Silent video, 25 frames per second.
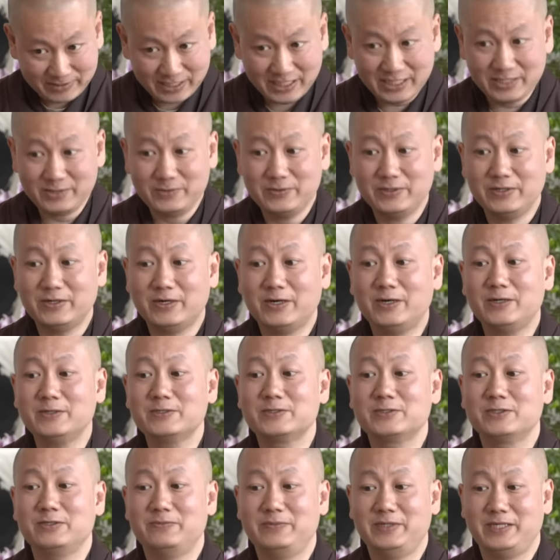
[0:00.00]
he will
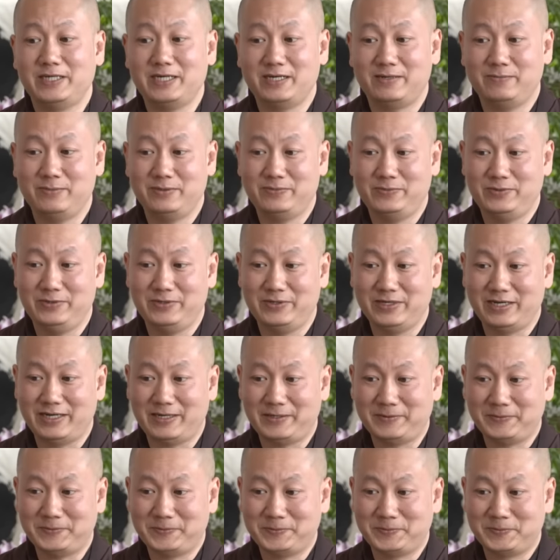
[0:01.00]
also become a Buddha.
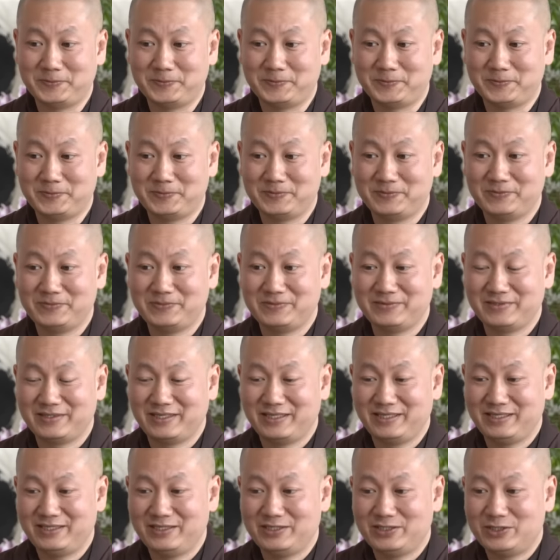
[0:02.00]

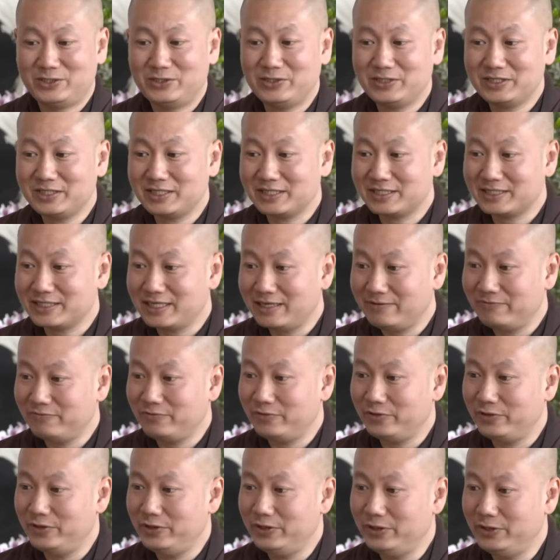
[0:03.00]
So it's the same
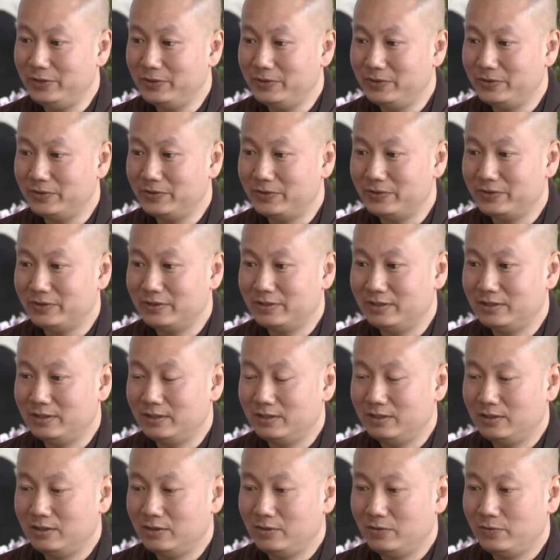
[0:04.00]
for you.
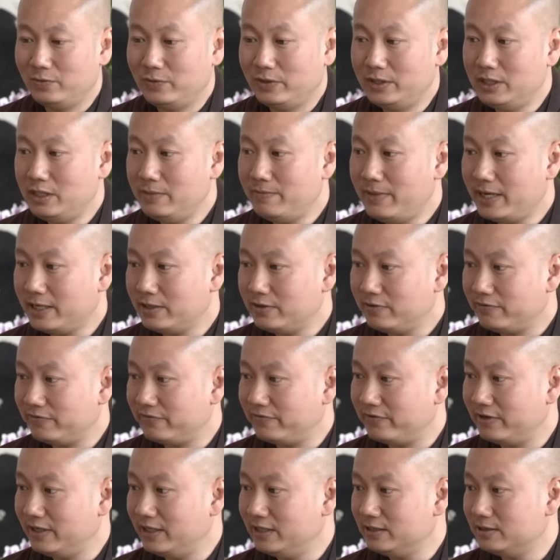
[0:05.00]
When you make your
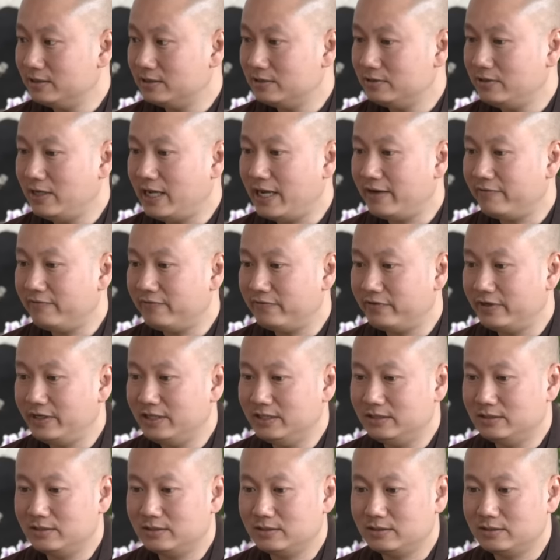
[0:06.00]
friends, you have
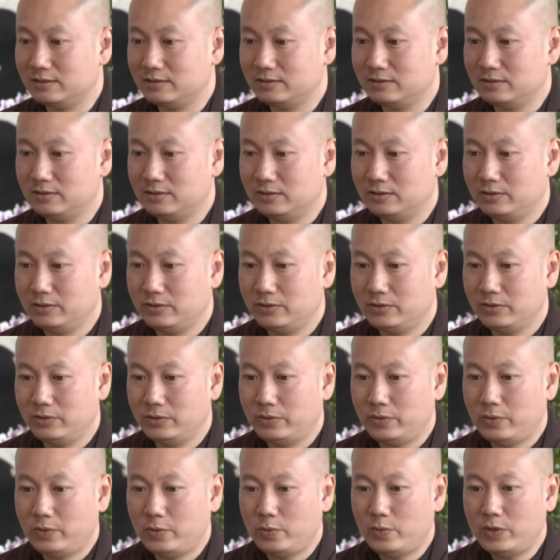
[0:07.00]
friends.
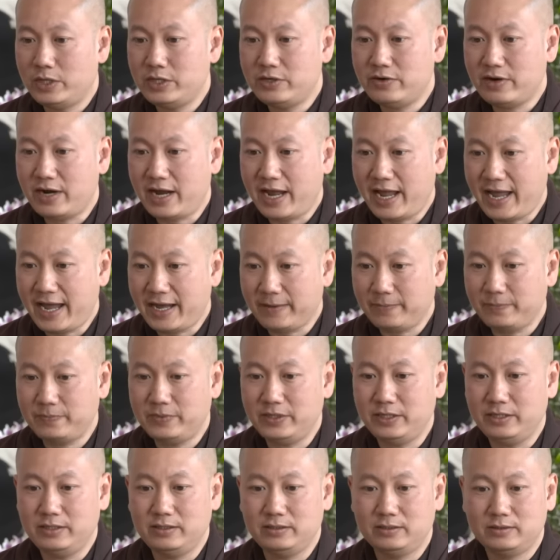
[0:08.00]
When you're
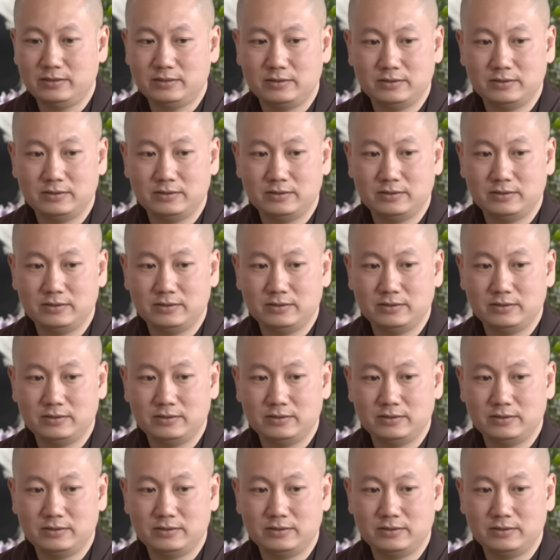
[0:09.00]
happy,